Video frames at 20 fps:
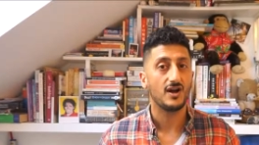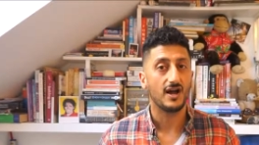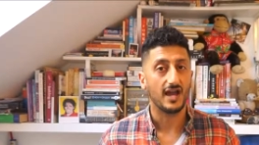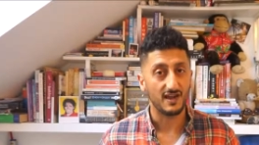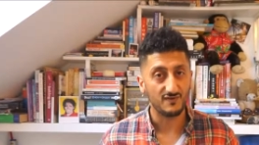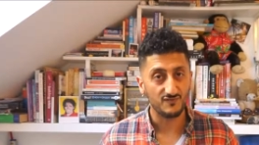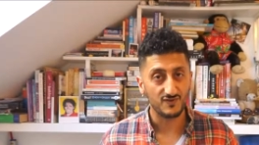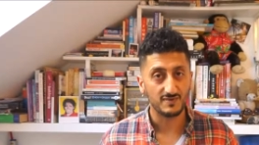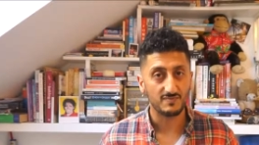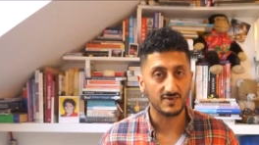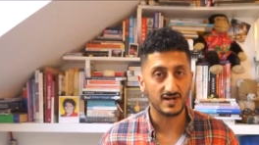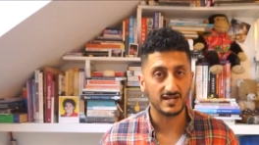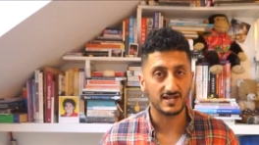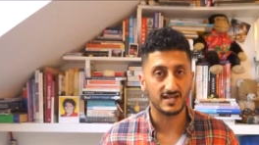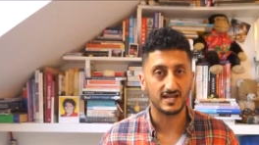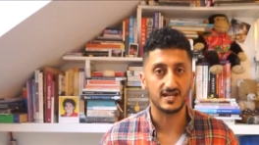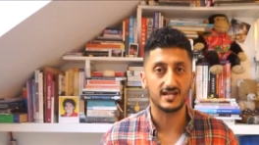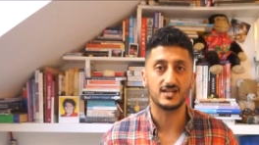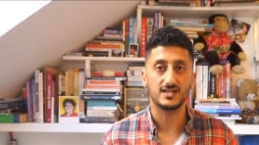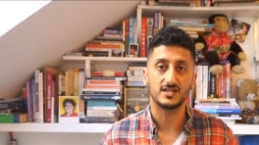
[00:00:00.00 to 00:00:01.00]
every
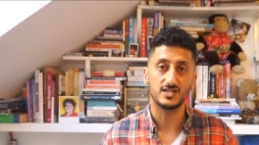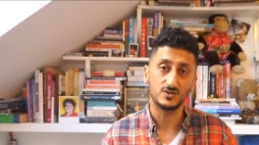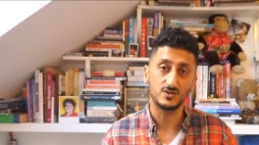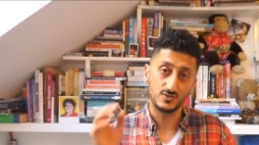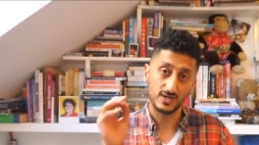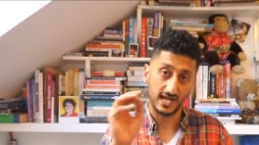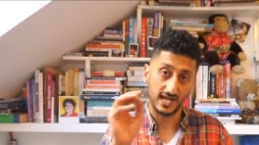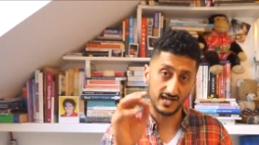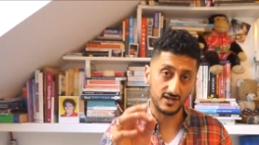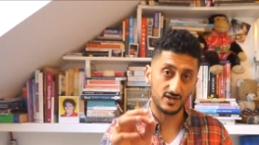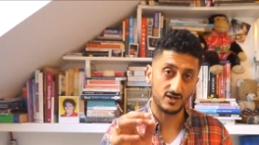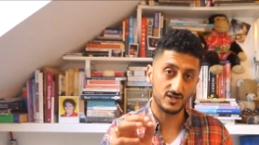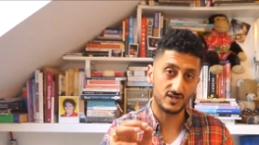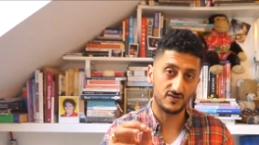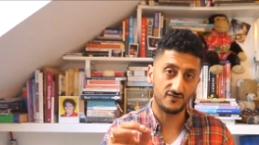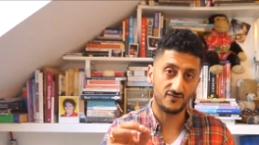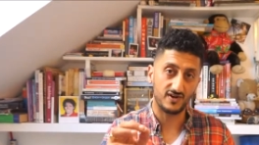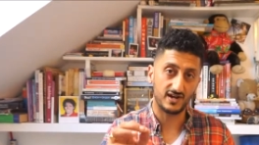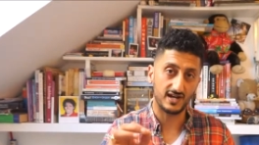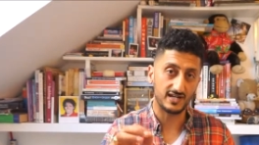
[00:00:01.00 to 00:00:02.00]
Monday, you'll get
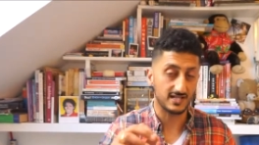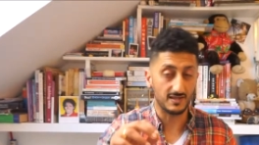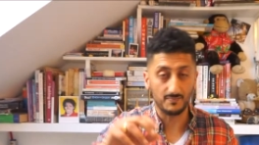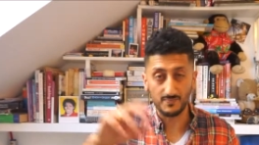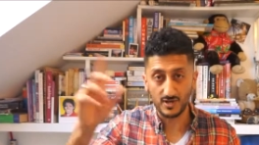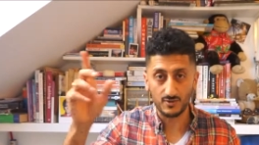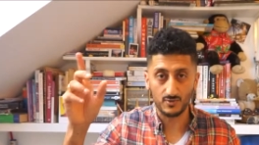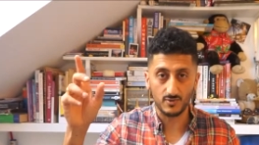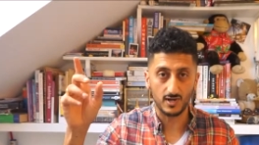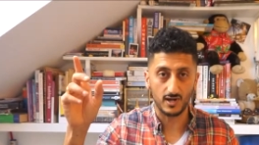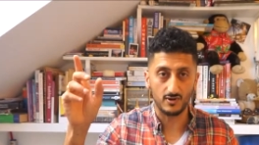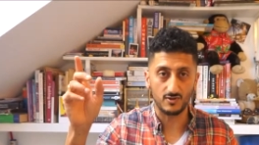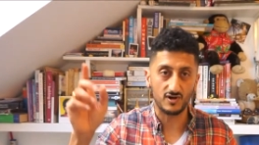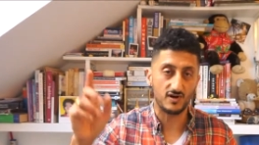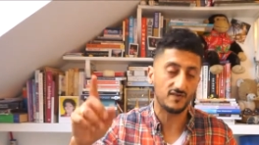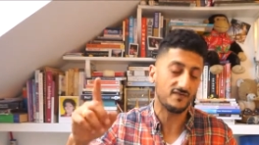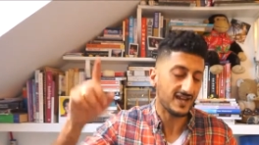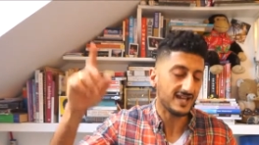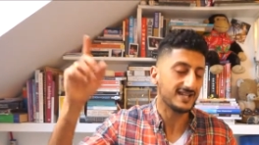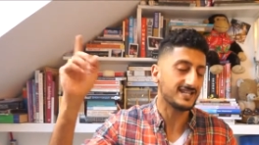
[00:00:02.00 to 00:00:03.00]
notified. The bell will go
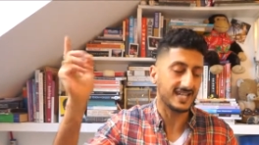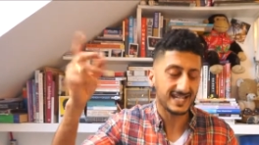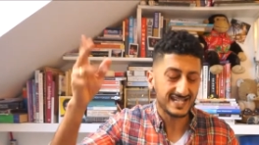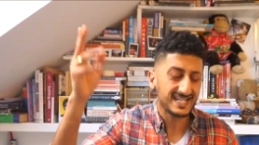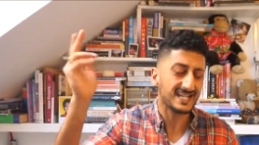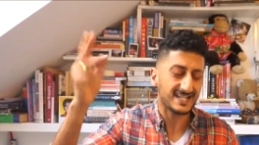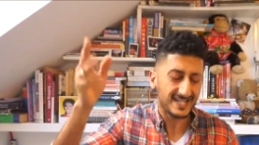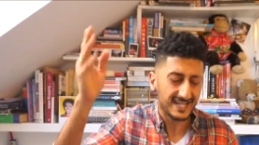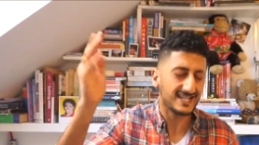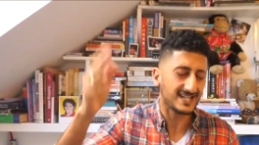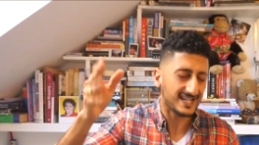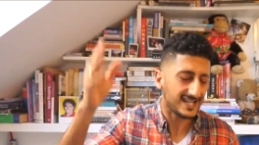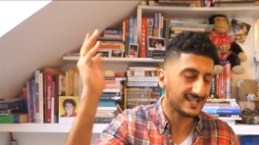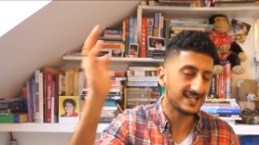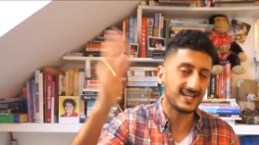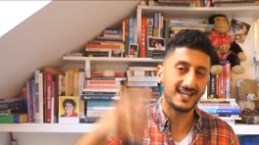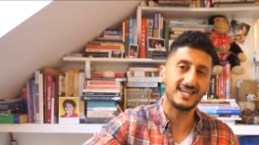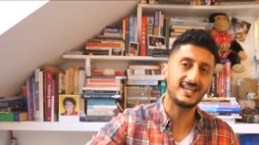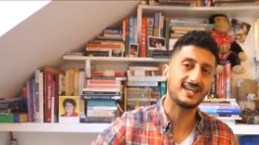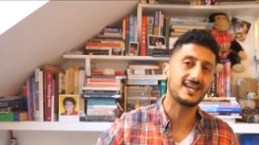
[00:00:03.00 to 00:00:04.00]
off, ding, ding, ding, ding,
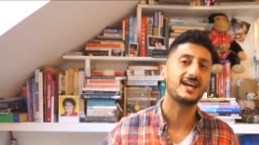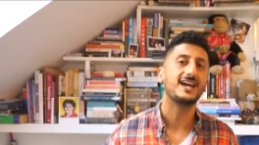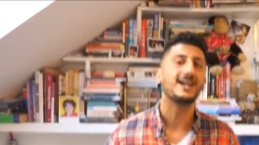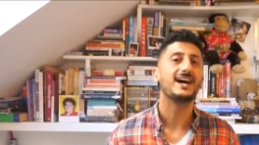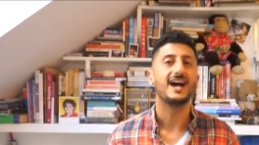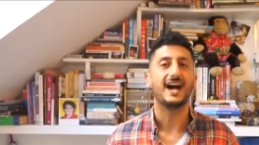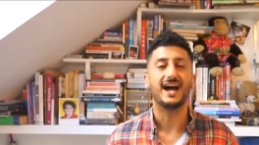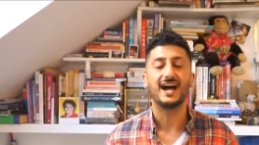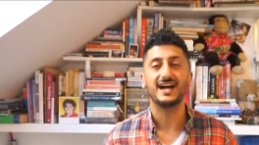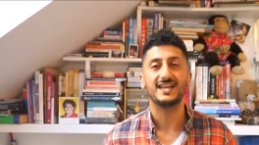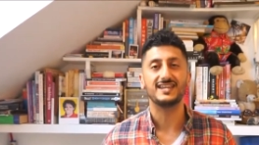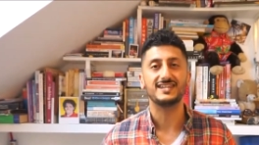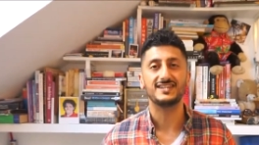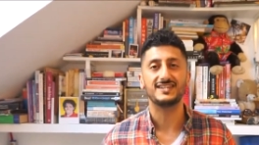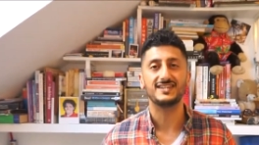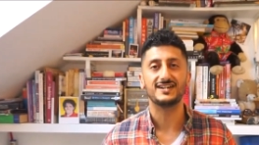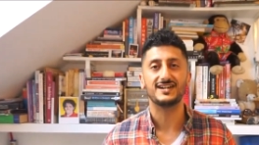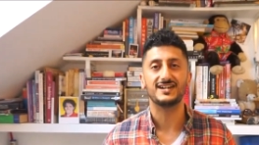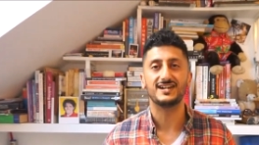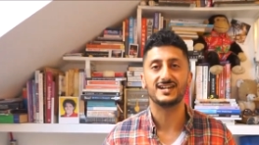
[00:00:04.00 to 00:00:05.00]
ding, and
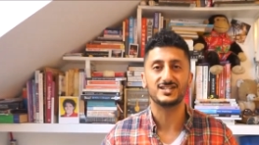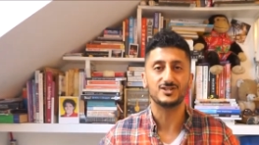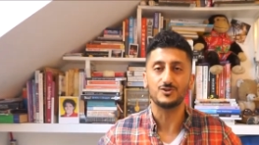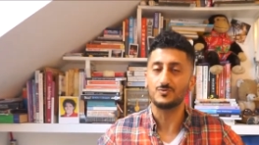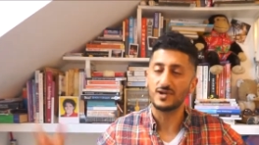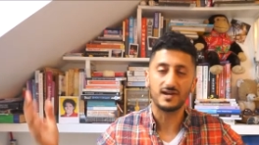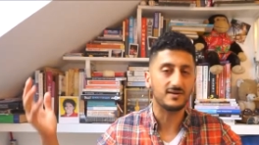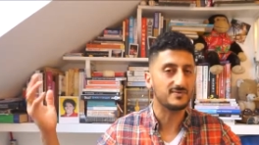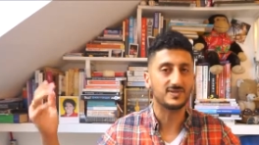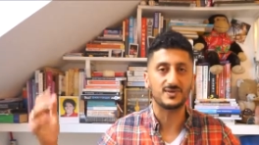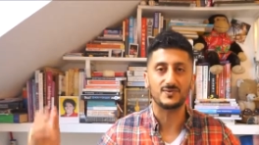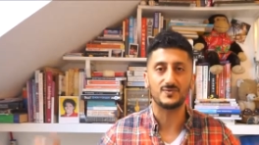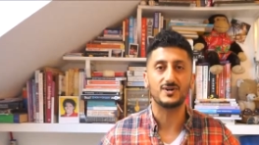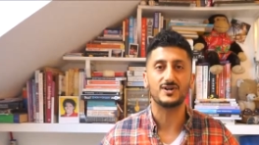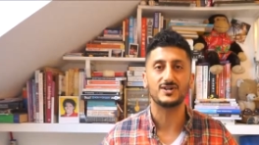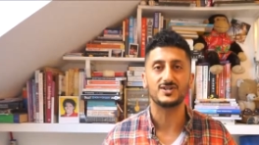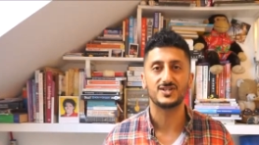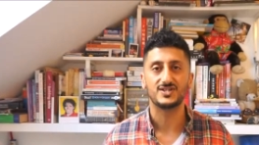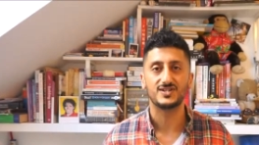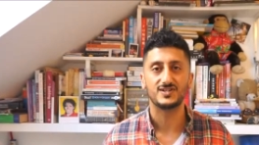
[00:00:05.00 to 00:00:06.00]
you'll be able to
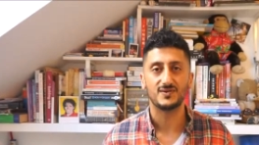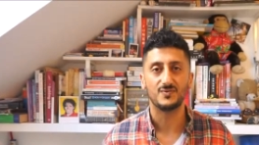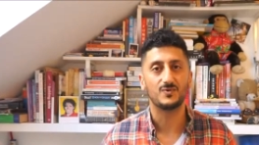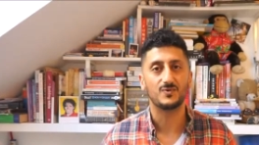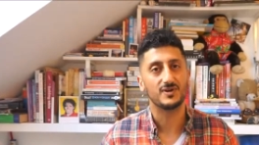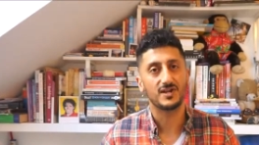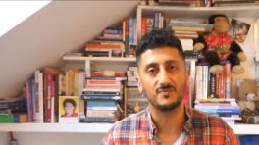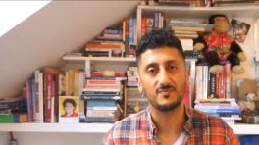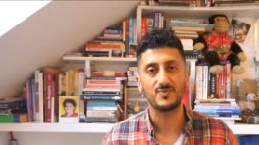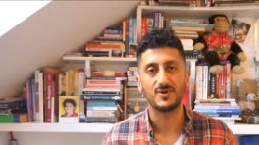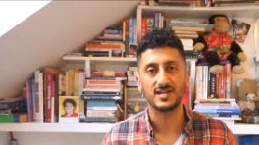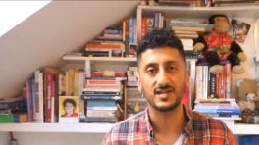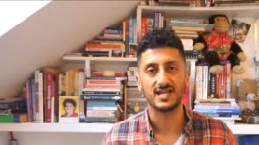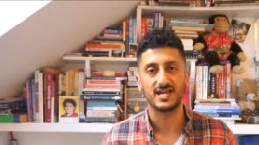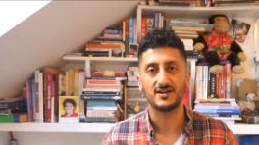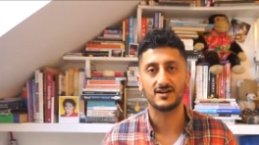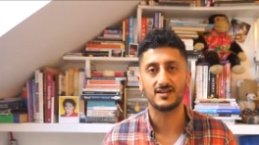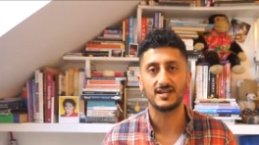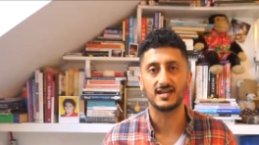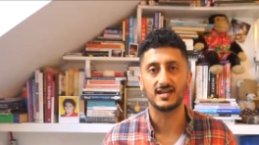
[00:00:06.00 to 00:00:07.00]
watch what I'm putting
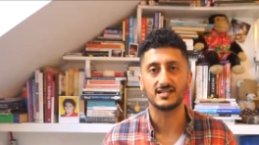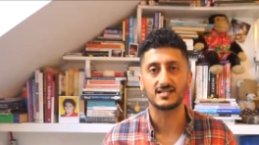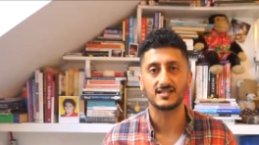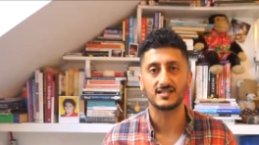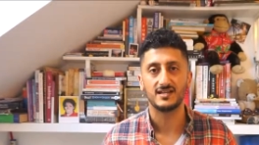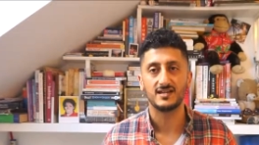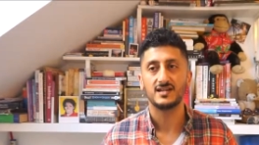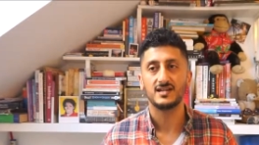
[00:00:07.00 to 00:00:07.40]
out next.